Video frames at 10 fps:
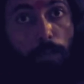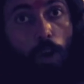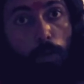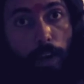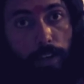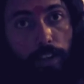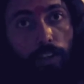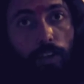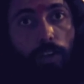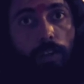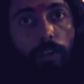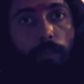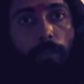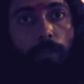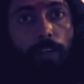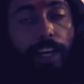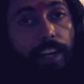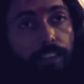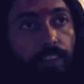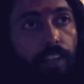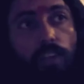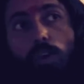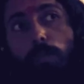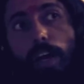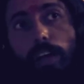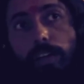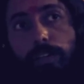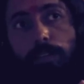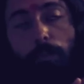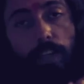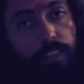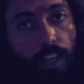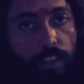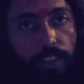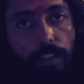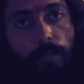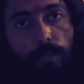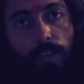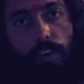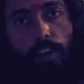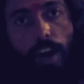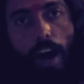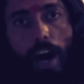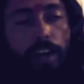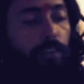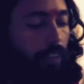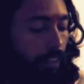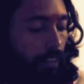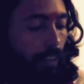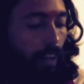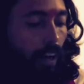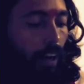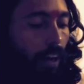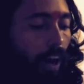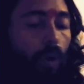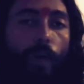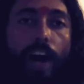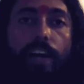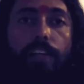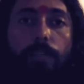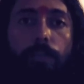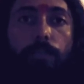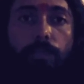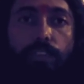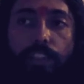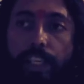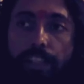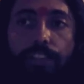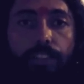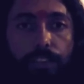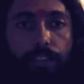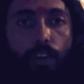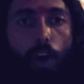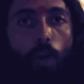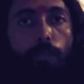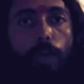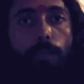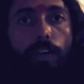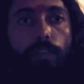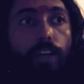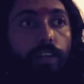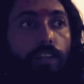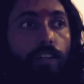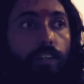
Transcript: about my character or my personality, and a wide range of people were